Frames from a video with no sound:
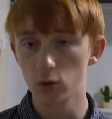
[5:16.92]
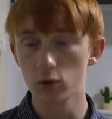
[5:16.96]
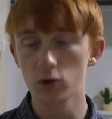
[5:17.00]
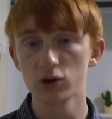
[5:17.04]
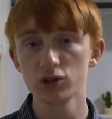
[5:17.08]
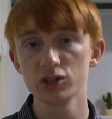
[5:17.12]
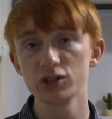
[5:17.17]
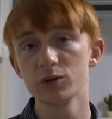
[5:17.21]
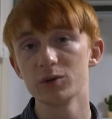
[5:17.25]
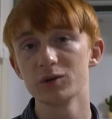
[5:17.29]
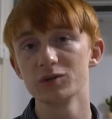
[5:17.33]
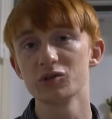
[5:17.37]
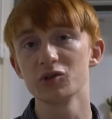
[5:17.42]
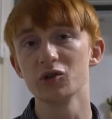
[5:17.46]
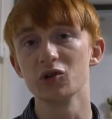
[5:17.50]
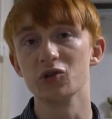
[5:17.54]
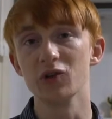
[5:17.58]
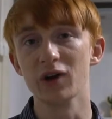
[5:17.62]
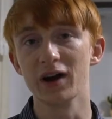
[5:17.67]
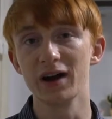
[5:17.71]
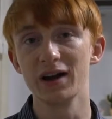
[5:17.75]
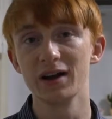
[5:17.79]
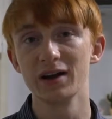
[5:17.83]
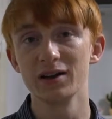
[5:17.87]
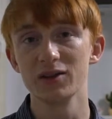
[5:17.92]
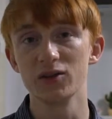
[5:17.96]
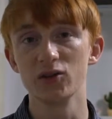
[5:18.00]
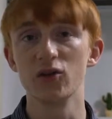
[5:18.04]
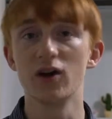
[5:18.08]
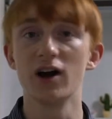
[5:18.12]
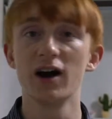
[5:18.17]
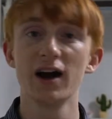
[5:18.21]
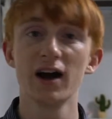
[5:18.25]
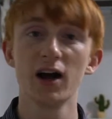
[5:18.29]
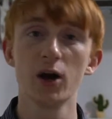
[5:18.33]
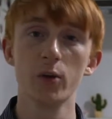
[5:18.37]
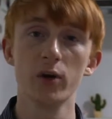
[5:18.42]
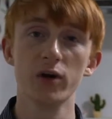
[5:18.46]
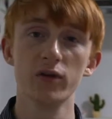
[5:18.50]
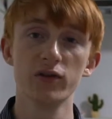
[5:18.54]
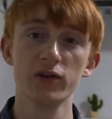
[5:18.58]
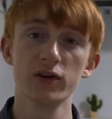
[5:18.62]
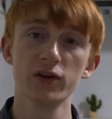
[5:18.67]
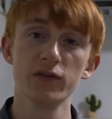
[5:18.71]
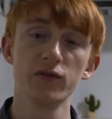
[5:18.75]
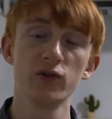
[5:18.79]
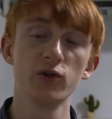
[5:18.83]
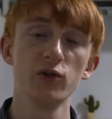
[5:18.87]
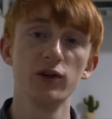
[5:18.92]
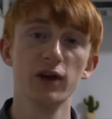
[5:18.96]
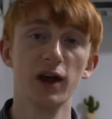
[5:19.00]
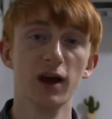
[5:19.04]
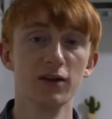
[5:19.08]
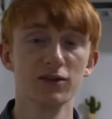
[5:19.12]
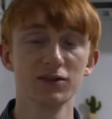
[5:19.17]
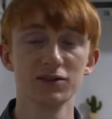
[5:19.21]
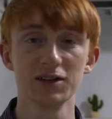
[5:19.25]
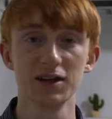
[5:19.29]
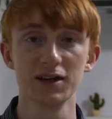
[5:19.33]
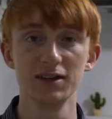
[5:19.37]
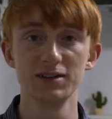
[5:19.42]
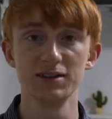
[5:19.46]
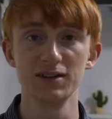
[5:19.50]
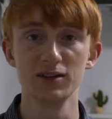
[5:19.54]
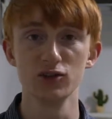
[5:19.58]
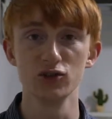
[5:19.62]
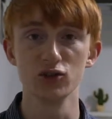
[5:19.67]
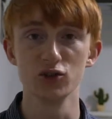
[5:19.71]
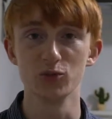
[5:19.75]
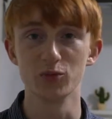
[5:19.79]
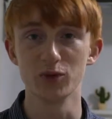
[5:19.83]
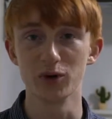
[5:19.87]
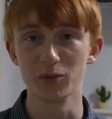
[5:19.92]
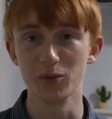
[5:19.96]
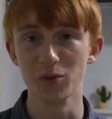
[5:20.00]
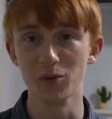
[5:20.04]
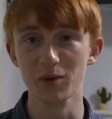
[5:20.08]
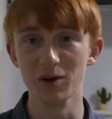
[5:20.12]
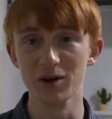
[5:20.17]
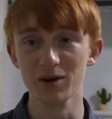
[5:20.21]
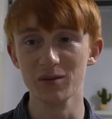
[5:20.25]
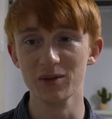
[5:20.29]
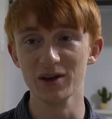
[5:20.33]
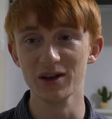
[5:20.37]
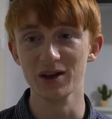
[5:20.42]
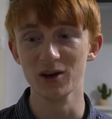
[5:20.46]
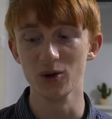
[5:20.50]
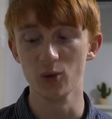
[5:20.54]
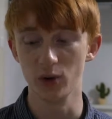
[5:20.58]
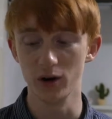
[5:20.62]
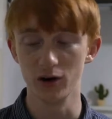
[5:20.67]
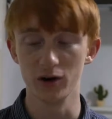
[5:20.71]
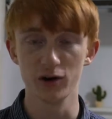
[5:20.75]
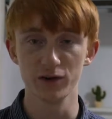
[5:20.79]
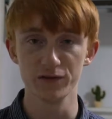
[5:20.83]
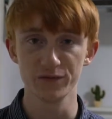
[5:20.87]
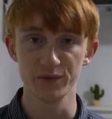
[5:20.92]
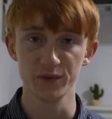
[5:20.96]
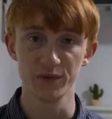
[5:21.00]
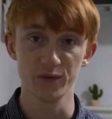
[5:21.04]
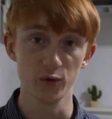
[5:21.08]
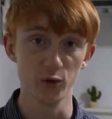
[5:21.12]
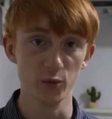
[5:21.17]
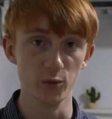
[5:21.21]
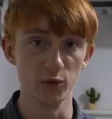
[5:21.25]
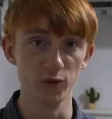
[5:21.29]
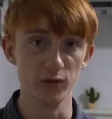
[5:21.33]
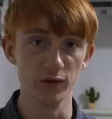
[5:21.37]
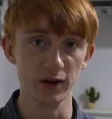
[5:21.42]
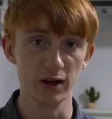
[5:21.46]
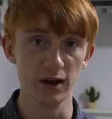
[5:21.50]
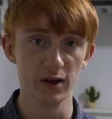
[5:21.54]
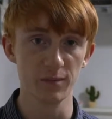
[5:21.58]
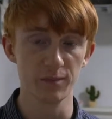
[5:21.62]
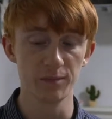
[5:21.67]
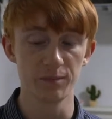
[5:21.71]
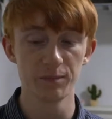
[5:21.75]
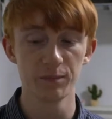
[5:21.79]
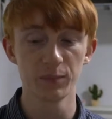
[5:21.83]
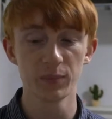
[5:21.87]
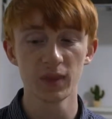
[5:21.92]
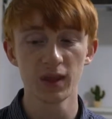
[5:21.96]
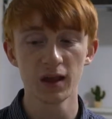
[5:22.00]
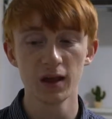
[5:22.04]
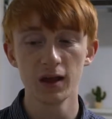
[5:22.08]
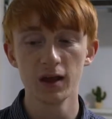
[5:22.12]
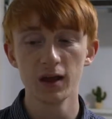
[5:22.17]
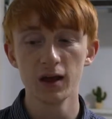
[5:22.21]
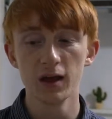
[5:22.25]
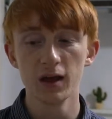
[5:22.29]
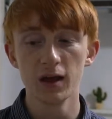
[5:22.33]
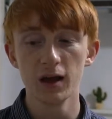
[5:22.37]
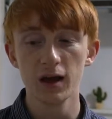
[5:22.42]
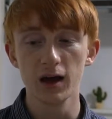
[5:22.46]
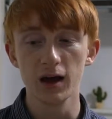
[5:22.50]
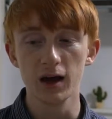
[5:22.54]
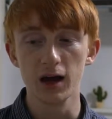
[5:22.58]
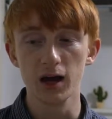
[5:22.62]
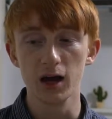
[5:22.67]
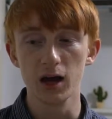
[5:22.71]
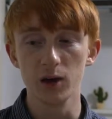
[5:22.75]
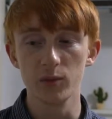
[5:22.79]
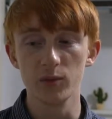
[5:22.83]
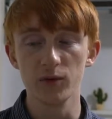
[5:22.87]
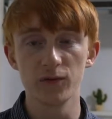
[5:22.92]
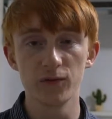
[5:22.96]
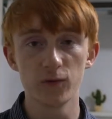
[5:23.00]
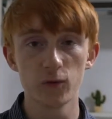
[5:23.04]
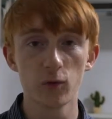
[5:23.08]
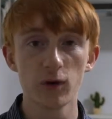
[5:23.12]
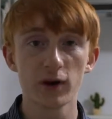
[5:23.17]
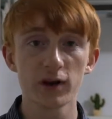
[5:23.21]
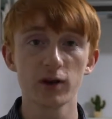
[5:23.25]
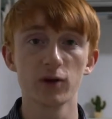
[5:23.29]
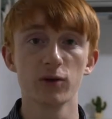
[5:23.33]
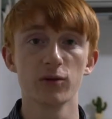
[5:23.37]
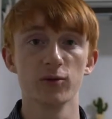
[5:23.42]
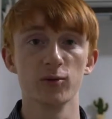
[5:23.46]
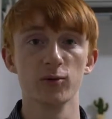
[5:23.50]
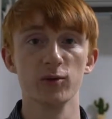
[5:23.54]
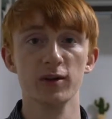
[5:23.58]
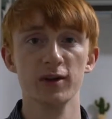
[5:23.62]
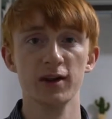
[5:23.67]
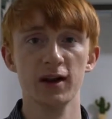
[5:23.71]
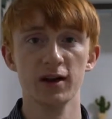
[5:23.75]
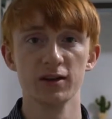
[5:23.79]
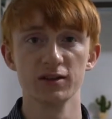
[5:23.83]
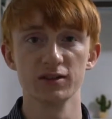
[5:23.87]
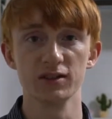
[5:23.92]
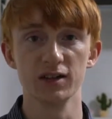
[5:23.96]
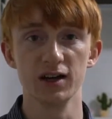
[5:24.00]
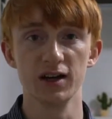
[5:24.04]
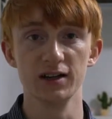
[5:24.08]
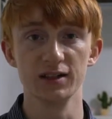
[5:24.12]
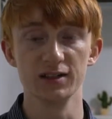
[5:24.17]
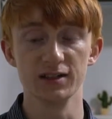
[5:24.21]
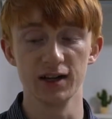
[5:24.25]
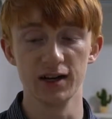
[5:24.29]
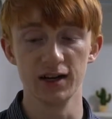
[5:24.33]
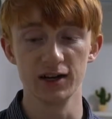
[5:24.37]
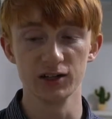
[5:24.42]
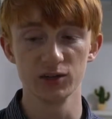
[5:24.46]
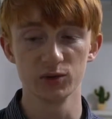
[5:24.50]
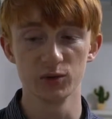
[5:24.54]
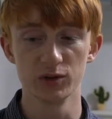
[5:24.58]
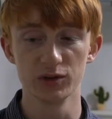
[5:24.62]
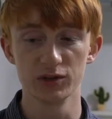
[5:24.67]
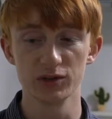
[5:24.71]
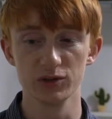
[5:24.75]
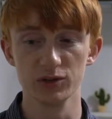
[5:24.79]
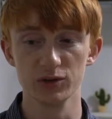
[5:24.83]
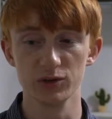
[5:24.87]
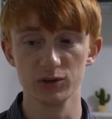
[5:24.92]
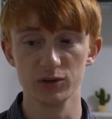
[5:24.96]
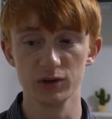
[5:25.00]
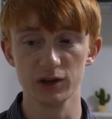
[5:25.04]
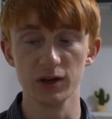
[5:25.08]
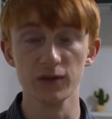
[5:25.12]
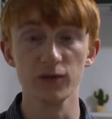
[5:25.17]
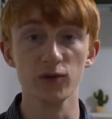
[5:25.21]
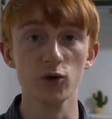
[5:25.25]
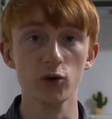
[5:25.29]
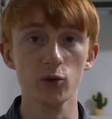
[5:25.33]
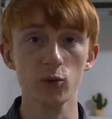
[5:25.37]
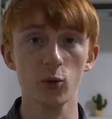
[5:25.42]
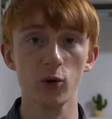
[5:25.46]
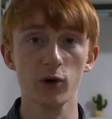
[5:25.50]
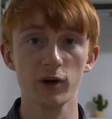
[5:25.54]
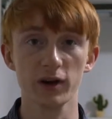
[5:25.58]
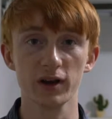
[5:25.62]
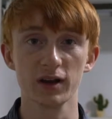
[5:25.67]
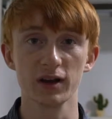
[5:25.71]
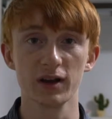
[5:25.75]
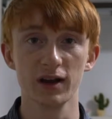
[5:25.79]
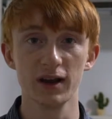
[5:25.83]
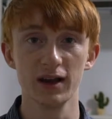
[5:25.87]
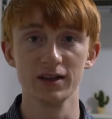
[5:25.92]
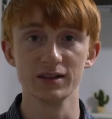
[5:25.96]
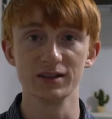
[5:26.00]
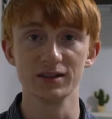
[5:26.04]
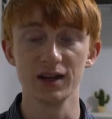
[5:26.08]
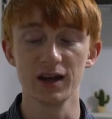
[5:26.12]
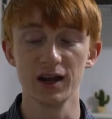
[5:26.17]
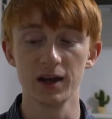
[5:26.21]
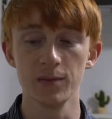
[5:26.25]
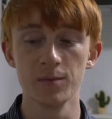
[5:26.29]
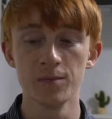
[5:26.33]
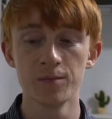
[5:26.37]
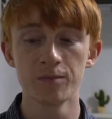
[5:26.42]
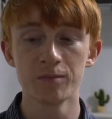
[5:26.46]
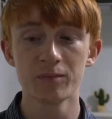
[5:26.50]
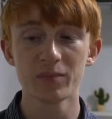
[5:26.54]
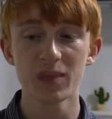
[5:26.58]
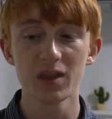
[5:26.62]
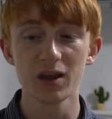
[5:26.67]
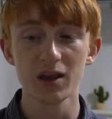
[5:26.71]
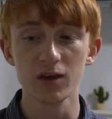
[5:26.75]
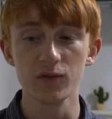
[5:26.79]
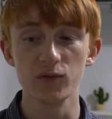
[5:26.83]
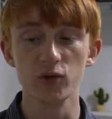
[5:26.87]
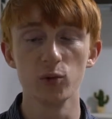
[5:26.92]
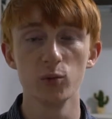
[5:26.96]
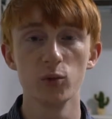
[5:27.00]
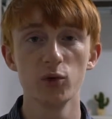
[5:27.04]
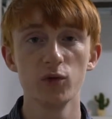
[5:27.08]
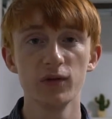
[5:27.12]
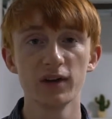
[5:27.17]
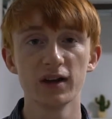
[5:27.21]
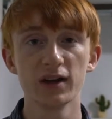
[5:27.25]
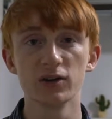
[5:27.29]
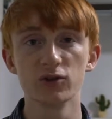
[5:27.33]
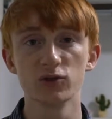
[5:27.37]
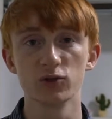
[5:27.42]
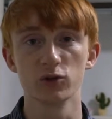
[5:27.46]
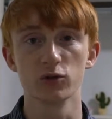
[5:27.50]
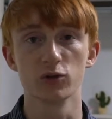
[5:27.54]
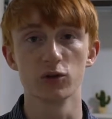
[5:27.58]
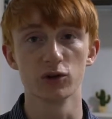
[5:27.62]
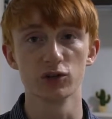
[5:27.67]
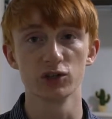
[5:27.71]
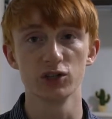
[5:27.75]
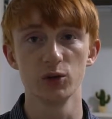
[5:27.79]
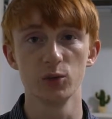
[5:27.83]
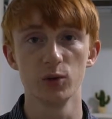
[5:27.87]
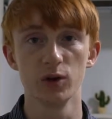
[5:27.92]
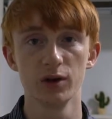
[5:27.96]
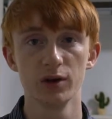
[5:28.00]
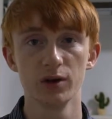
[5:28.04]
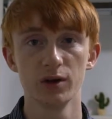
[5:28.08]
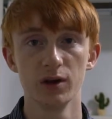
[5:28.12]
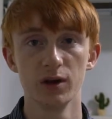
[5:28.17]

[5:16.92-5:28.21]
Goshiwons are great, there are however a few downsides that you should probably be aware of before moving in. Before I go through the downsides, I just want to give you a warning and say, if you're moving into a Goshiwon,